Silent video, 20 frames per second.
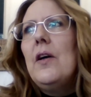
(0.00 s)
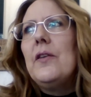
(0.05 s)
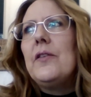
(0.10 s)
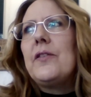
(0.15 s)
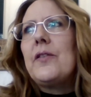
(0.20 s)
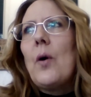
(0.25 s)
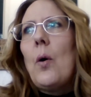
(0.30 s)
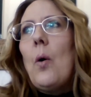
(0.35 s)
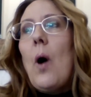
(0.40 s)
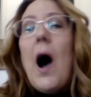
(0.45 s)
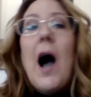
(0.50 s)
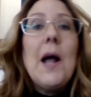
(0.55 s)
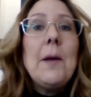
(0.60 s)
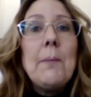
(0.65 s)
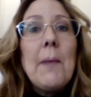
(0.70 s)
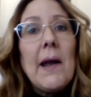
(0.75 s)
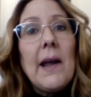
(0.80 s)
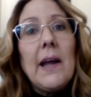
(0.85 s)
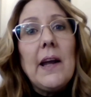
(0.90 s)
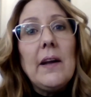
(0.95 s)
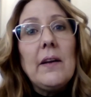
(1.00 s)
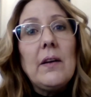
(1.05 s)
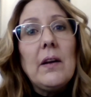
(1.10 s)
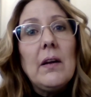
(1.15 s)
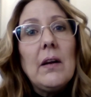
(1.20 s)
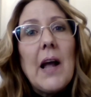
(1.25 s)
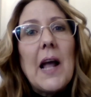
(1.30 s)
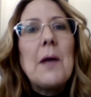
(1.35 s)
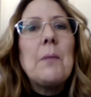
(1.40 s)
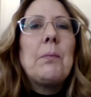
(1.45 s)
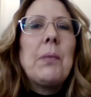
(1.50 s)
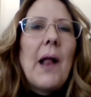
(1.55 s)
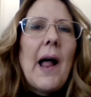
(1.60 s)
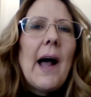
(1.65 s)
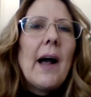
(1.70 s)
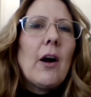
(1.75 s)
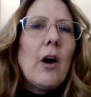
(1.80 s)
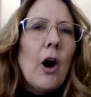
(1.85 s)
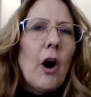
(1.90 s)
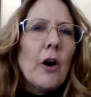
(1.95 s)
so I made a
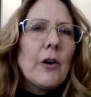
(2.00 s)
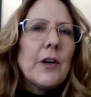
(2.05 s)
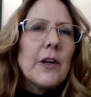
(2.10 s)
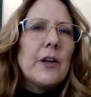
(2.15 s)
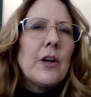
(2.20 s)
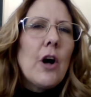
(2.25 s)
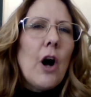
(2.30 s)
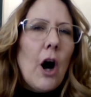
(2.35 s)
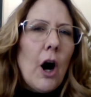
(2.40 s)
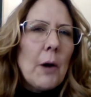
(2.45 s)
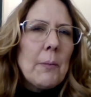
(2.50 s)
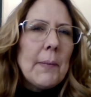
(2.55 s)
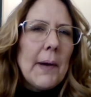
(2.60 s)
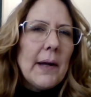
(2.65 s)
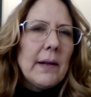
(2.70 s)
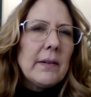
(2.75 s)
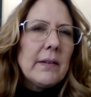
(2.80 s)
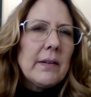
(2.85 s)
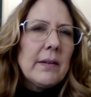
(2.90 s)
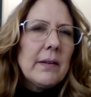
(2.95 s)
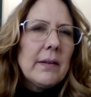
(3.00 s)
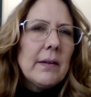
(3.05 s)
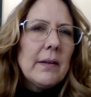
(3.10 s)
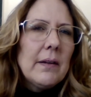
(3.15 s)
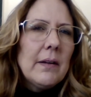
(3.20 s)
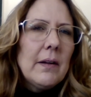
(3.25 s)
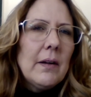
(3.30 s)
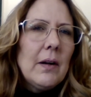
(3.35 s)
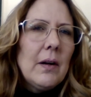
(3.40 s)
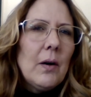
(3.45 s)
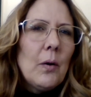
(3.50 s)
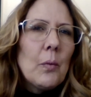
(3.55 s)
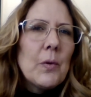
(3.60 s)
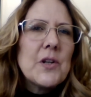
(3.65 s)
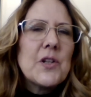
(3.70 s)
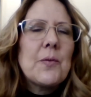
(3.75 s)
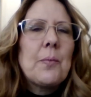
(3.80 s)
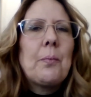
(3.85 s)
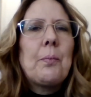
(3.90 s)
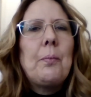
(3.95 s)
black hearted comment
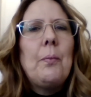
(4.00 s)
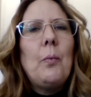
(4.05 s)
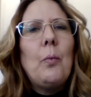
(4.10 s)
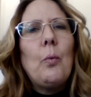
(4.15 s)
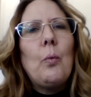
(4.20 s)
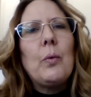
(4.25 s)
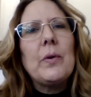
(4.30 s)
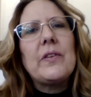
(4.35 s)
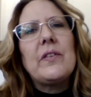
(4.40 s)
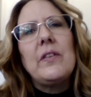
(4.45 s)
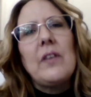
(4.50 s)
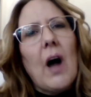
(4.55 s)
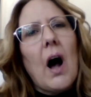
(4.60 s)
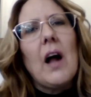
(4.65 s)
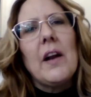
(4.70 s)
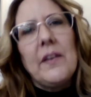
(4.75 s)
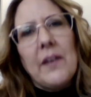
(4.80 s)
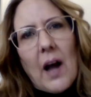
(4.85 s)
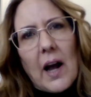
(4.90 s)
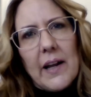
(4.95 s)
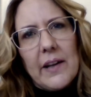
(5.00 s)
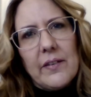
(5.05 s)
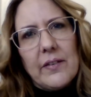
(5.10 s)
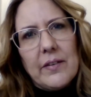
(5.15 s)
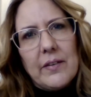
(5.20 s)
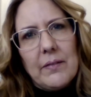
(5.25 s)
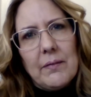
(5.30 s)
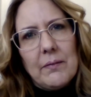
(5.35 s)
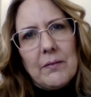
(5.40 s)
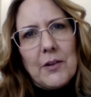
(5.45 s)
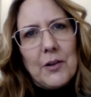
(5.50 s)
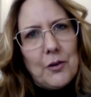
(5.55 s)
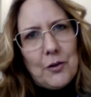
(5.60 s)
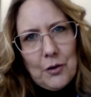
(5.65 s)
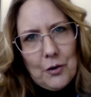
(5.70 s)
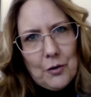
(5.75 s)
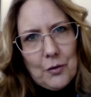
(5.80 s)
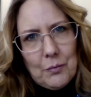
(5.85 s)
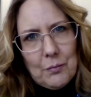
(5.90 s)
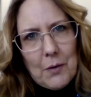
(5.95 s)
which was not nice to
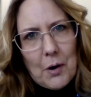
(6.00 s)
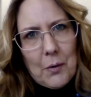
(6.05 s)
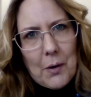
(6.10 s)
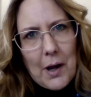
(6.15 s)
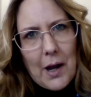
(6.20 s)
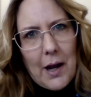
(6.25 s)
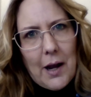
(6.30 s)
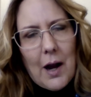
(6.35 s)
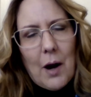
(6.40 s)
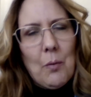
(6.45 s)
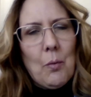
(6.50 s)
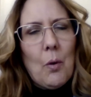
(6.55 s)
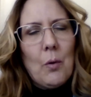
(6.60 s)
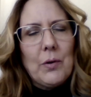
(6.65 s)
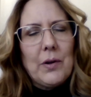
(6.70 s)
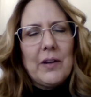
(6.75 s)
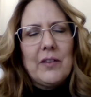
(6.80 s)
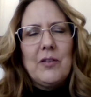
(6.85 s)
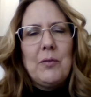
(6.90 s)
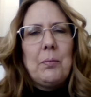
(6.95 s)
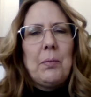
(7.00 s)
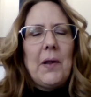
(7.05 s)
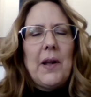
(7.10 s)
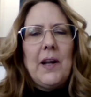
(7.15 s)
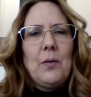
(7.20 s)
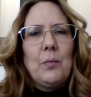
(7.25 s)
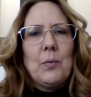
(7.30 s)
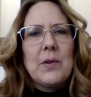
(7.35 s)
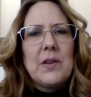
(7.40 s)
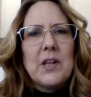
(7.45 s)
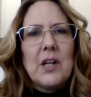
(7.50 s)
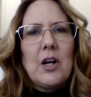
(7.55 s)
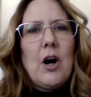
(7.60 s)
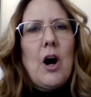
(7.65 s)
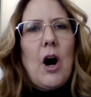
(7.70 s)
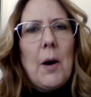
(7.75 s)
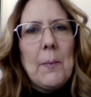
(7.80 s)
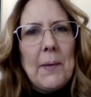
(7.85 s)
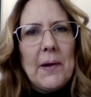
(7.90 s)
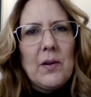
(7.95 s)
do. Okay, I won't explain what the
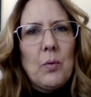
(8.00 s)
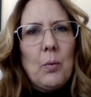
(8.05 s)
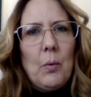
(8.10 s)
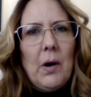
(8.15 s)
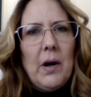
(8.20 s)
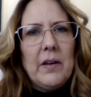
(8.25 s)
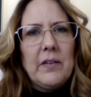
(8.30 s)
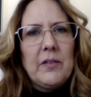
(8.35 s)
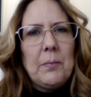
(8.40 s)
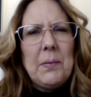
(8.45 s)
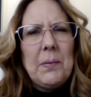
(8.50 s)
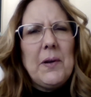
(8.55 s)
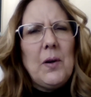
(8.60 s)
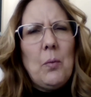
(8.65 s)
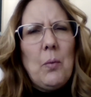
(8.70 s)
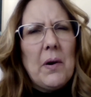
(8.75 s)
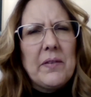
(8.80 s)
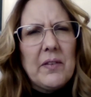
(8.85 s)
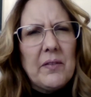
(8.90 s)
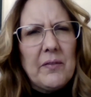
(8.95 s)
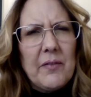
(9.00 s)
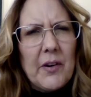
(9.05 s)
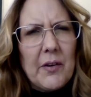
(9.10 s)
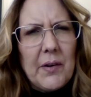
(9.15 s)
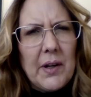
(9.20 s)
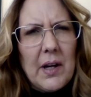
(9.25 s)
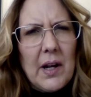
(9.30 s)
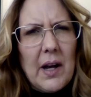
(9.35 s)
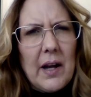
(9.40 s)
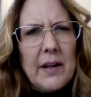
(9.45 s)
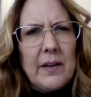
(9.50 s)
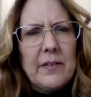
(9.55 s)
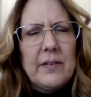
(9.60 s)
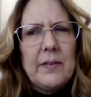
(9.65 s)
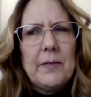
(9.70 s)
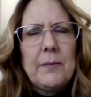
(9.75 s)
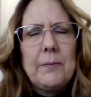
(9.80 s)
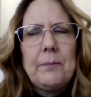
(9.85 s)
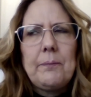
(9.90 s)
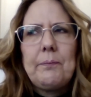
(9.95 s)
comment was, but it wasn't very
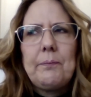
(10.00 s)
nice.